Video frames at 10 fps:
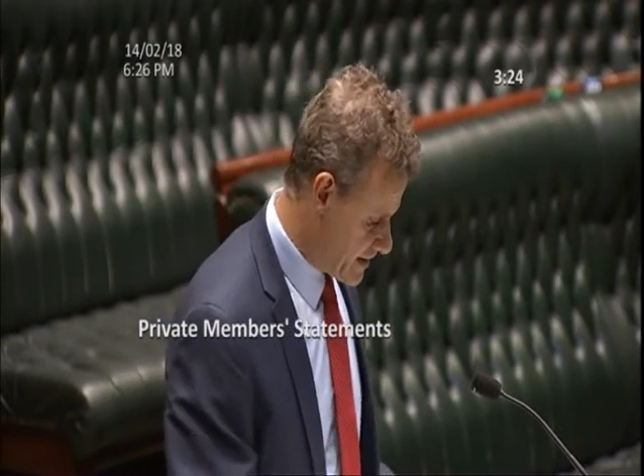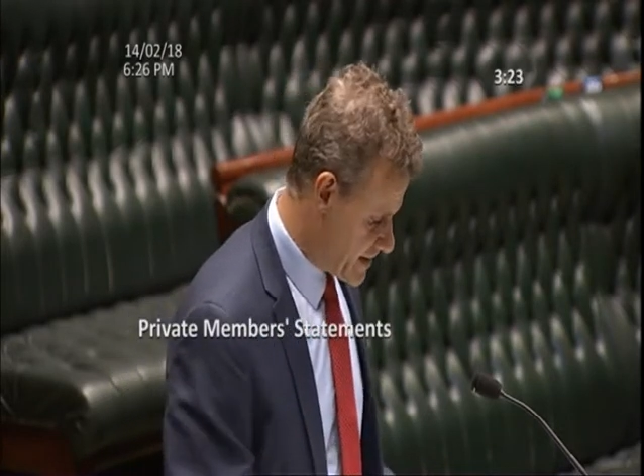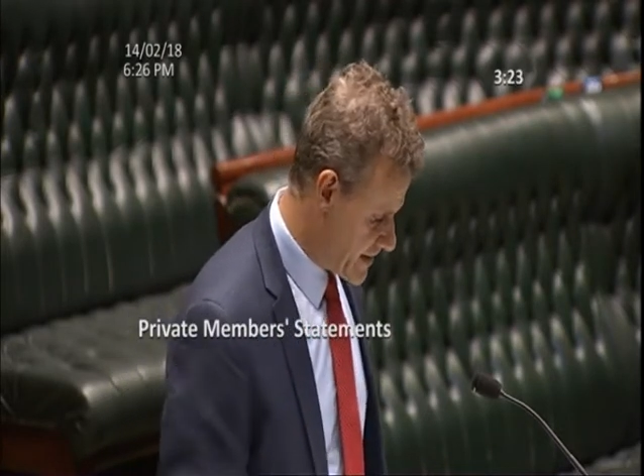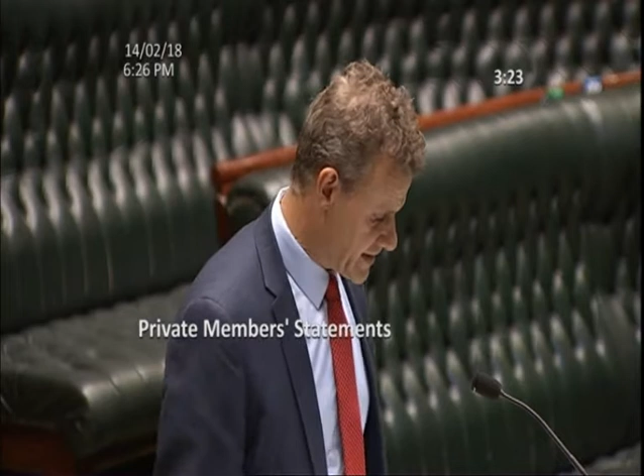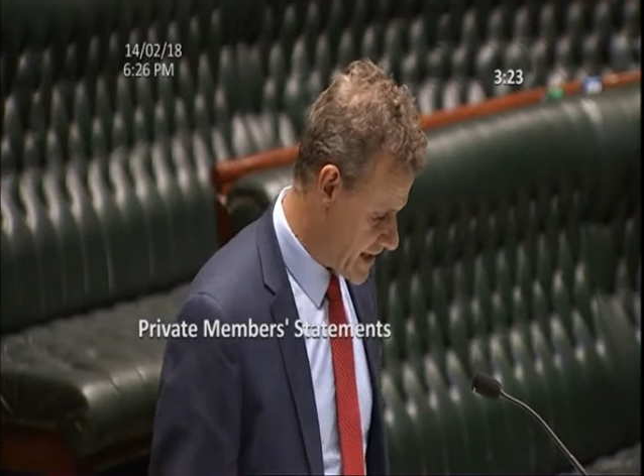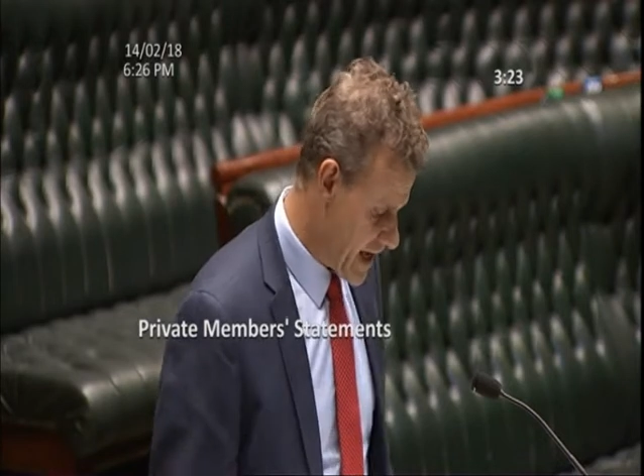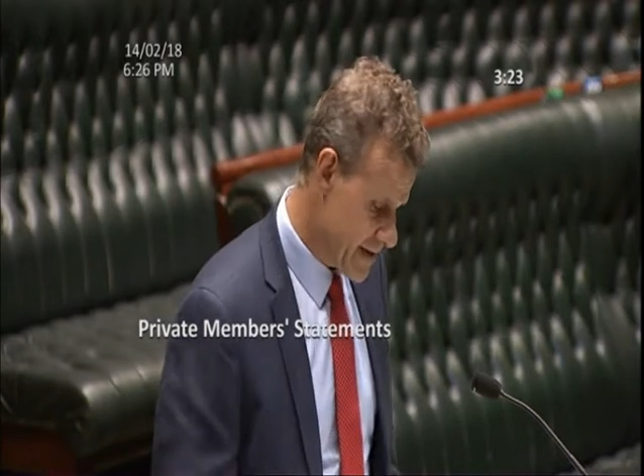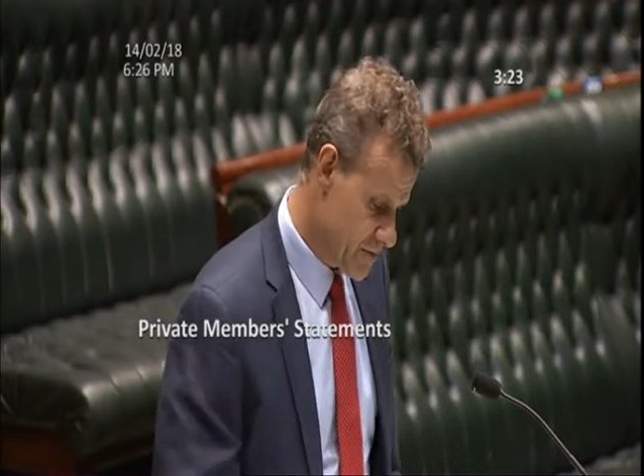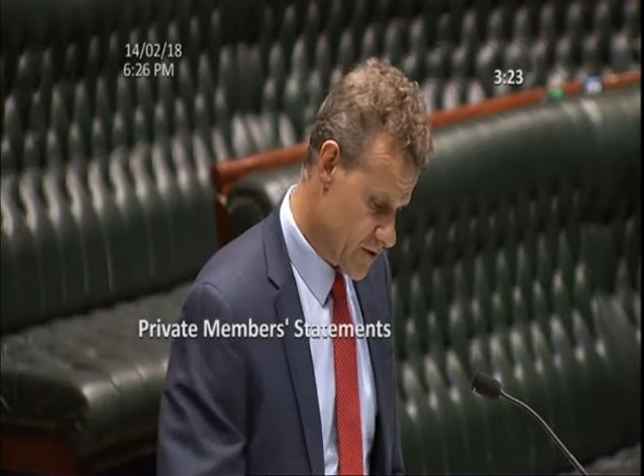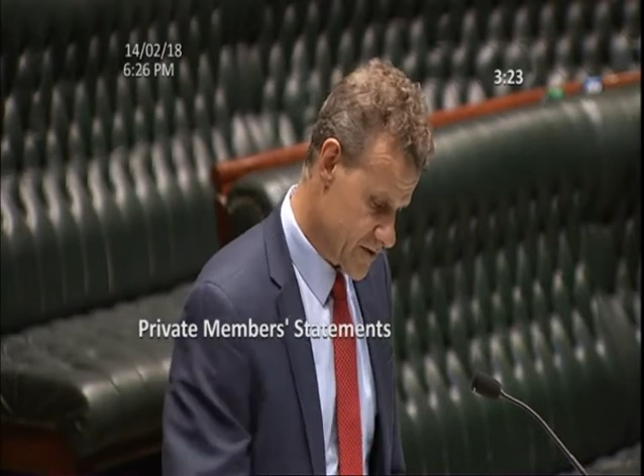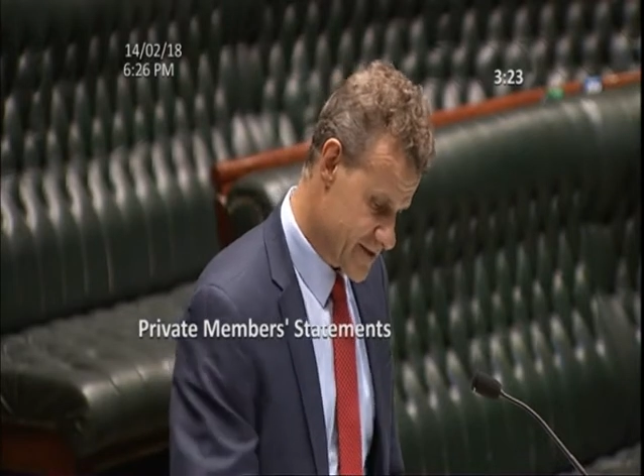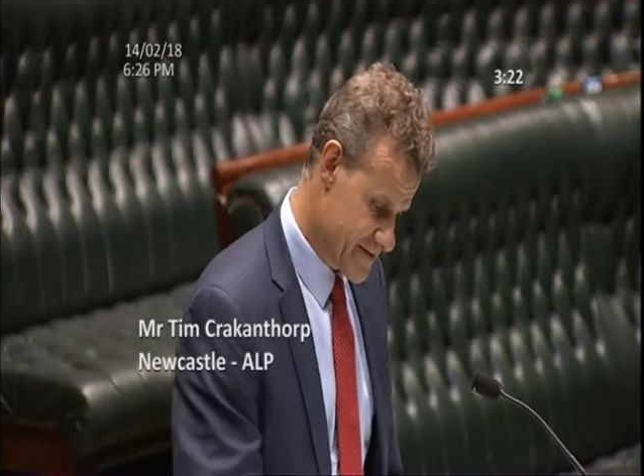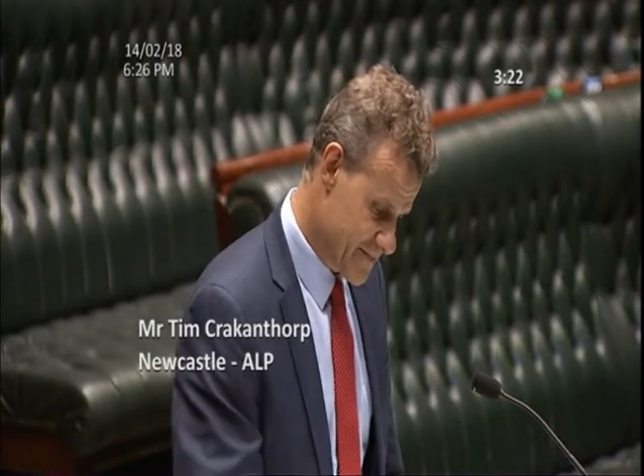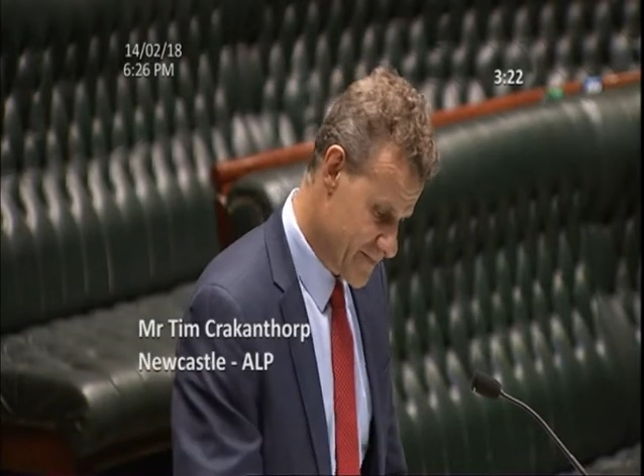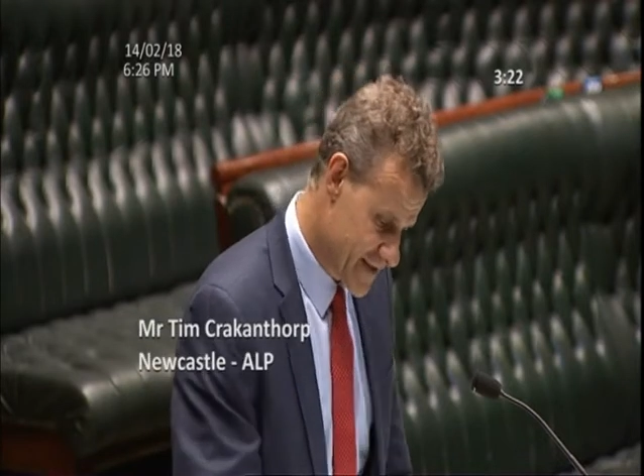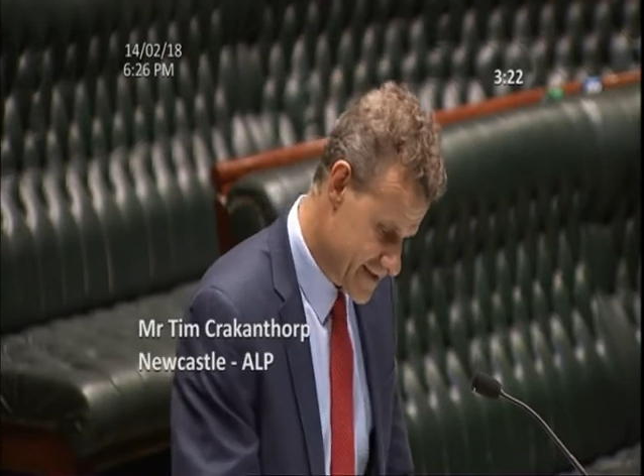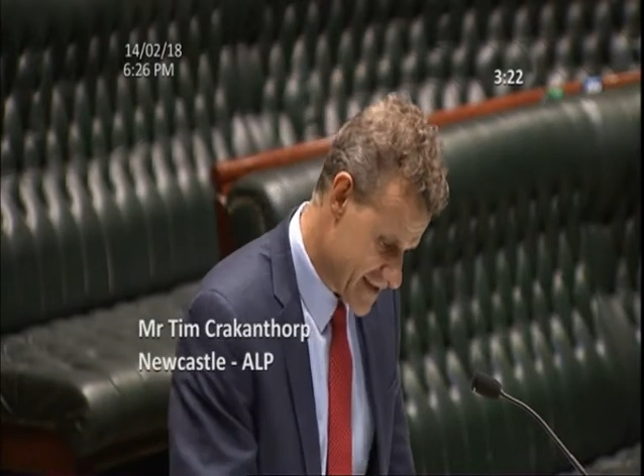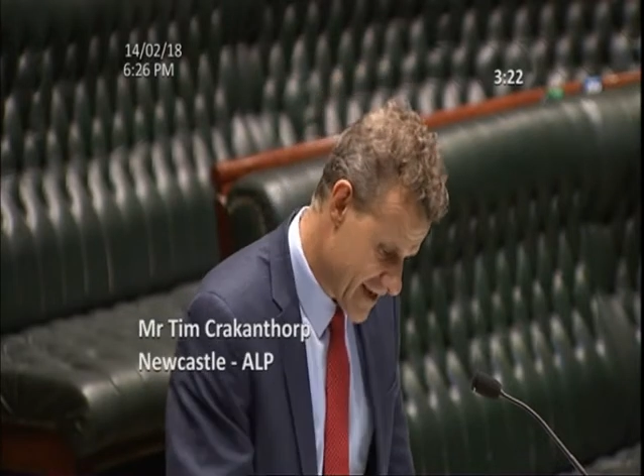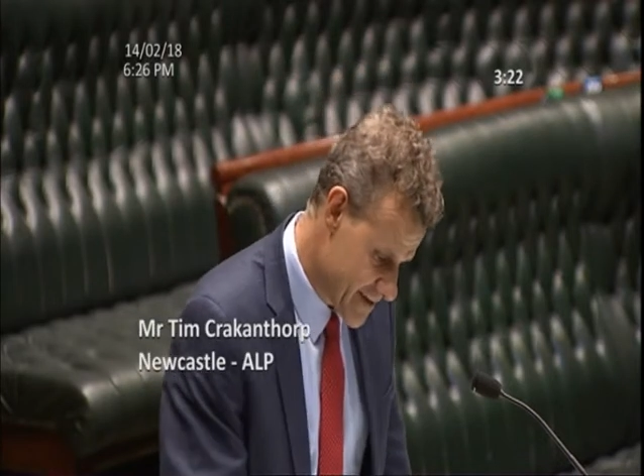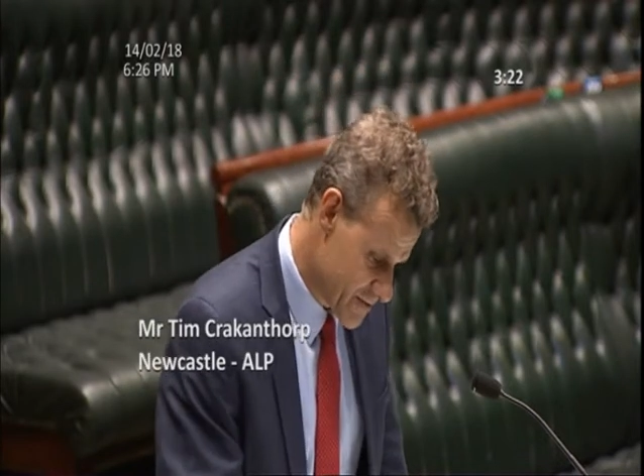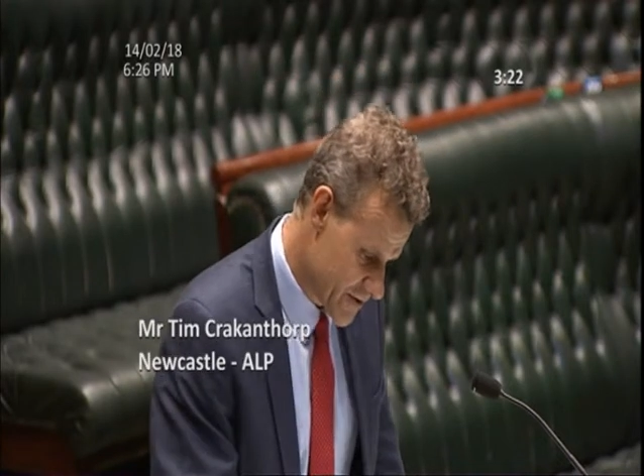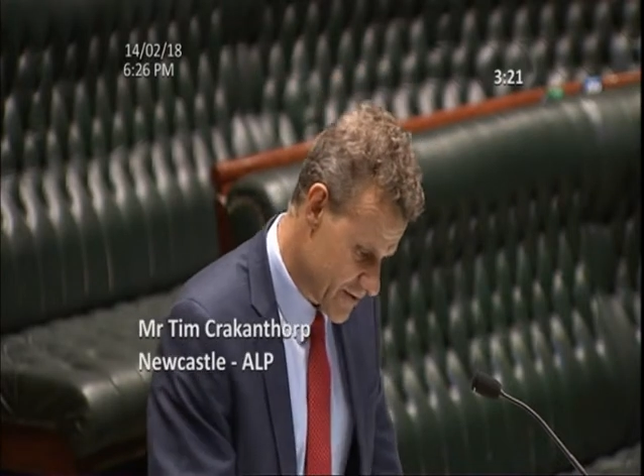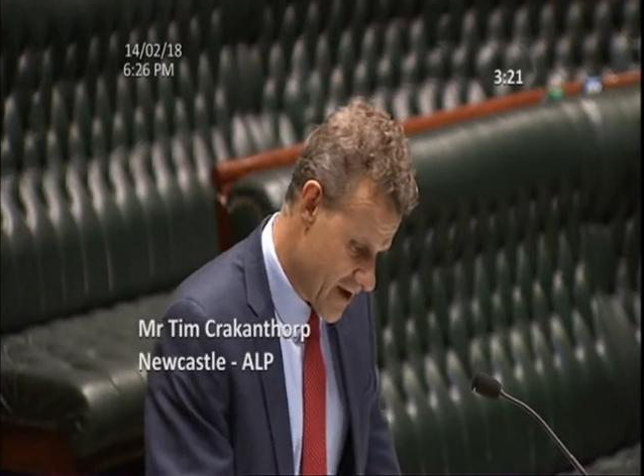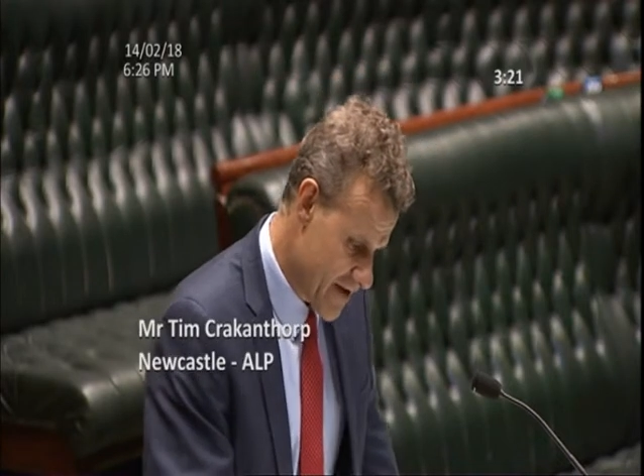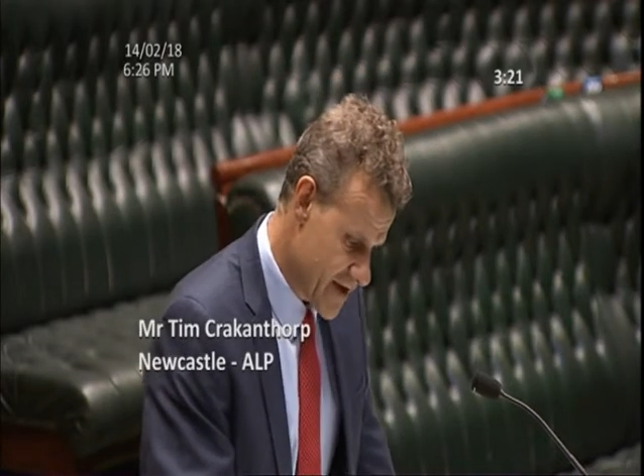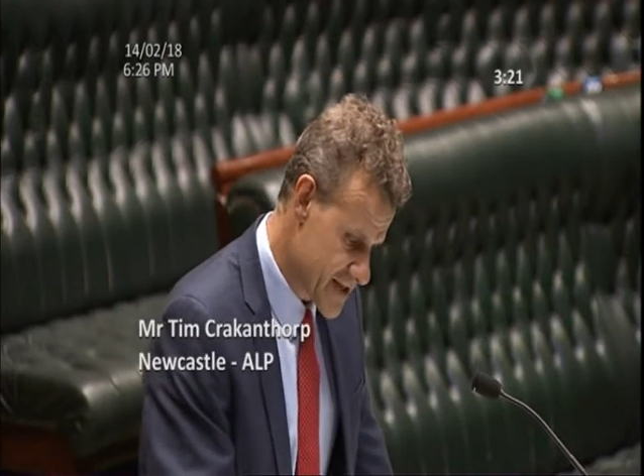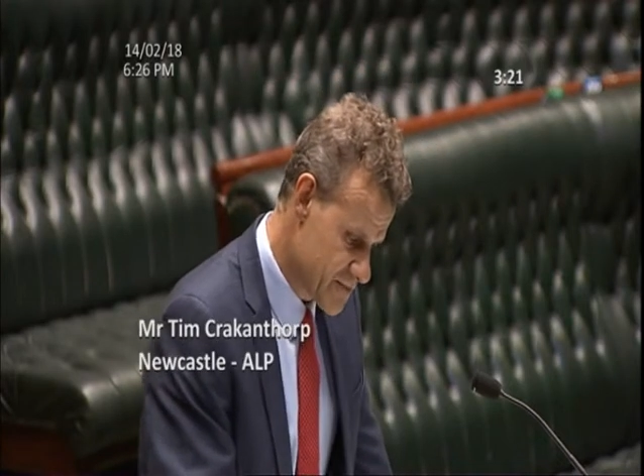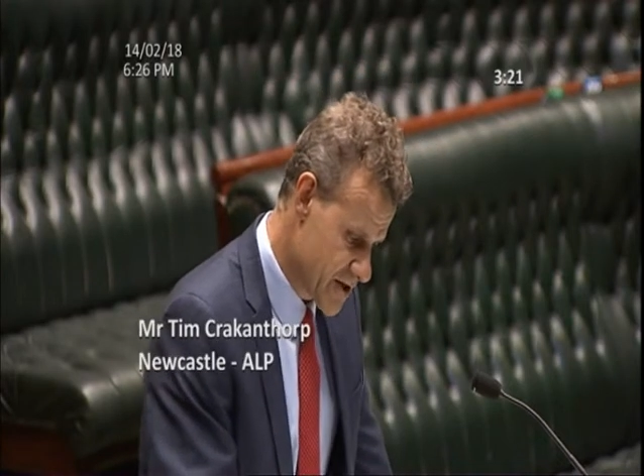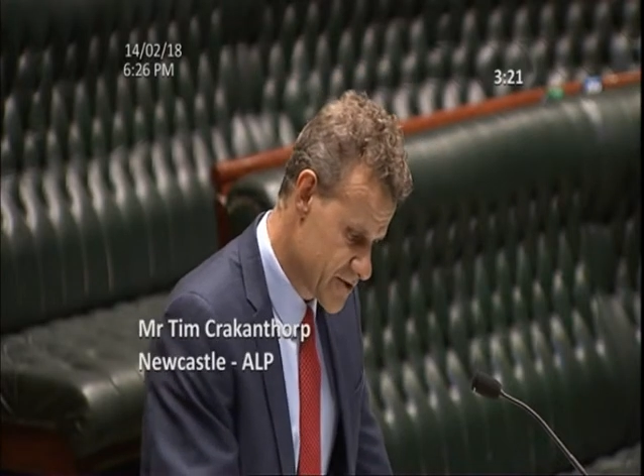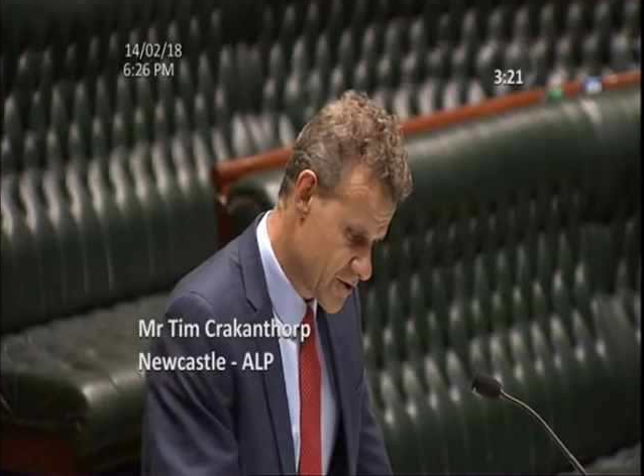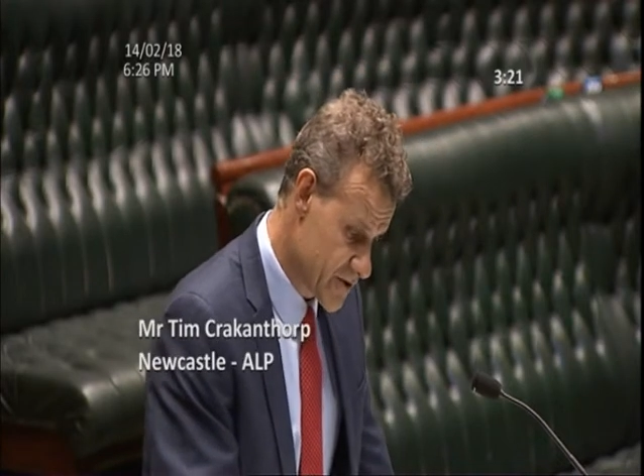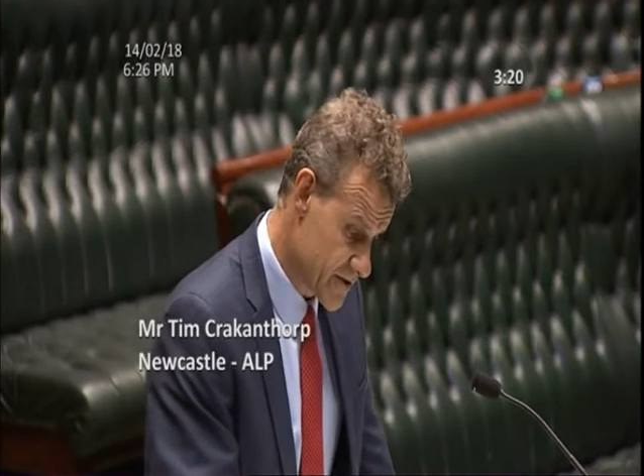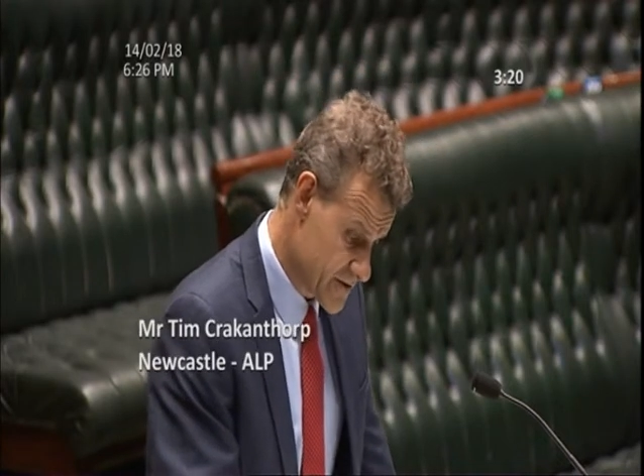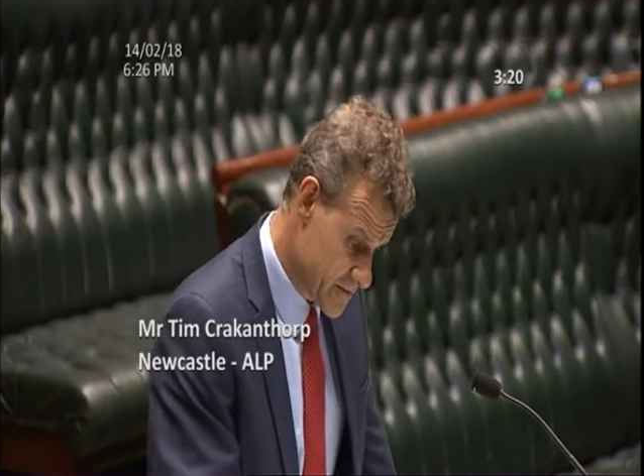Disabled. I've asked my daughter to